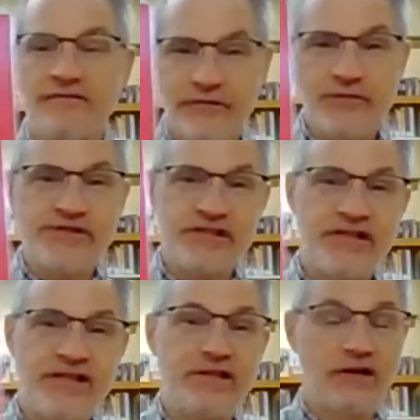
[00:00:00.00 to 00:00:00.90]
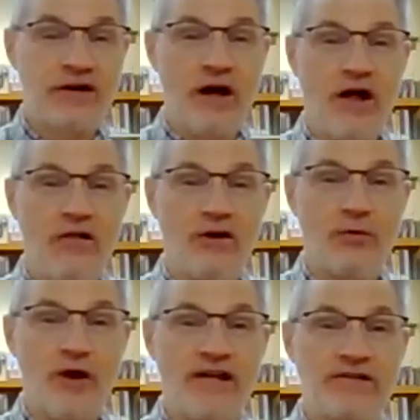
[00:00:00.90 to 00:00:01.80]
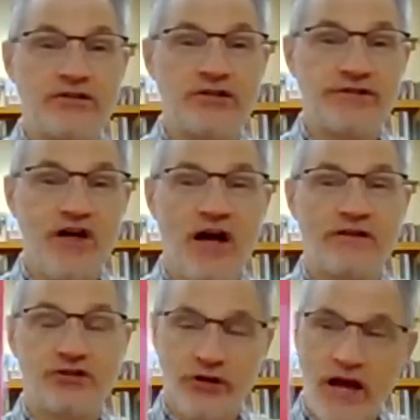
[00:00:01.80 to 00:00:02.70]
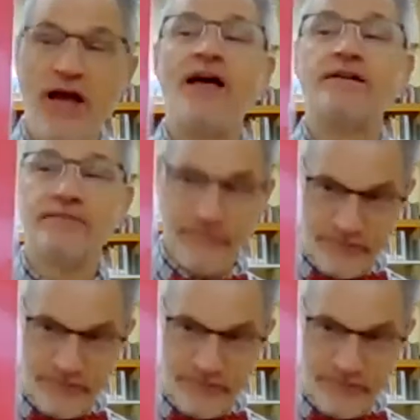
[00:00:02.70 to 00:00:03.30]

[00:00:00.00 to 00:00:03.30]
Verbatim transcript: If you see the color red, just nod your head.